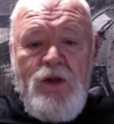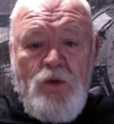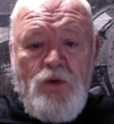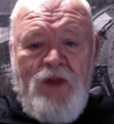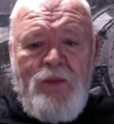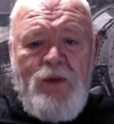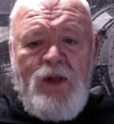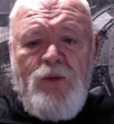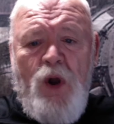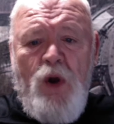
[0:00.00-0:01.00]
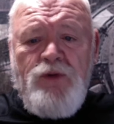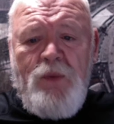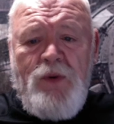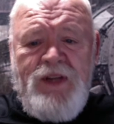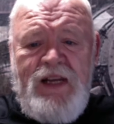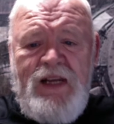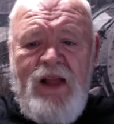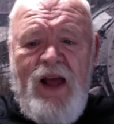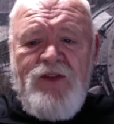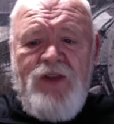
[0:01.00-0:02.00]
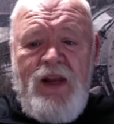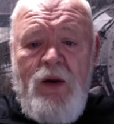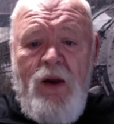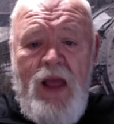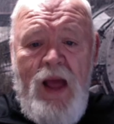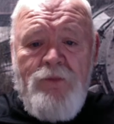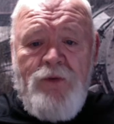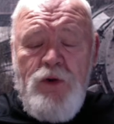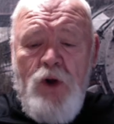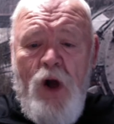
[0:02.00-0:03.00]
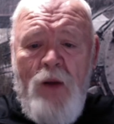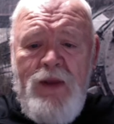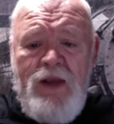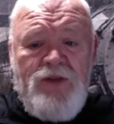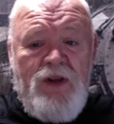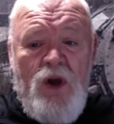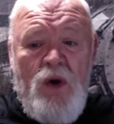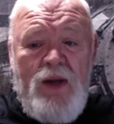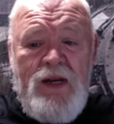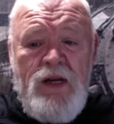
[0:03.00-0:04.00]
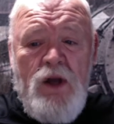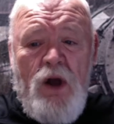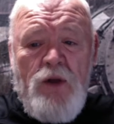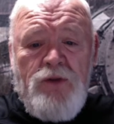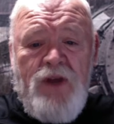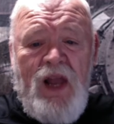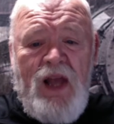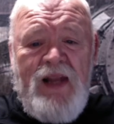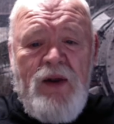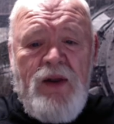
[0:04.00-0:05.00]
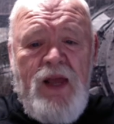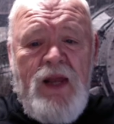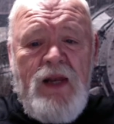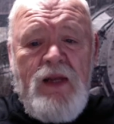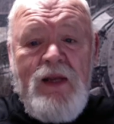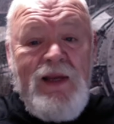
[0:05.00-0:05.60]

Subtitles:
So Samuel arose and went to Eli and said, here I am, for you called me. He said, no, I didn't call you, son, lie down again.